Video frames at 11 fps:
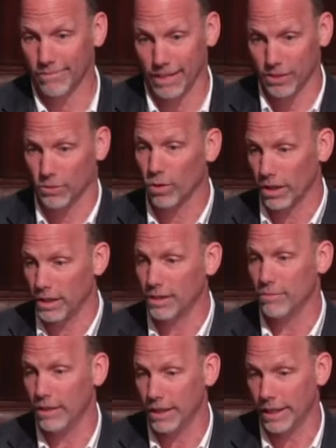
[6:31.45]
this is what it needs to
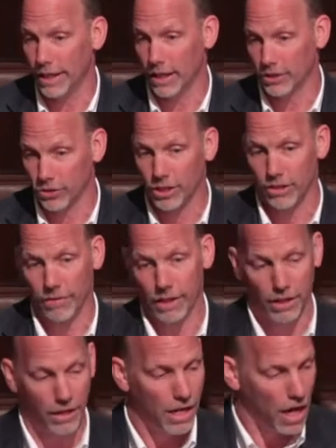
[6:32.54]
be to get a
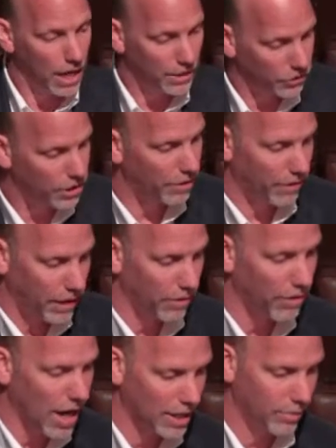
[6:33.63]
certificate of
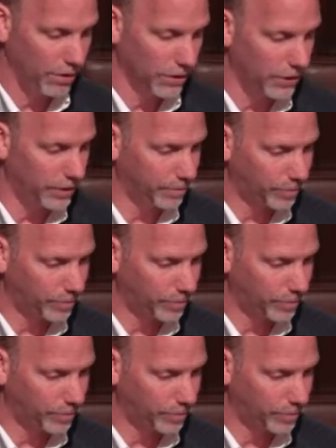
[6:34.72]
occupancy.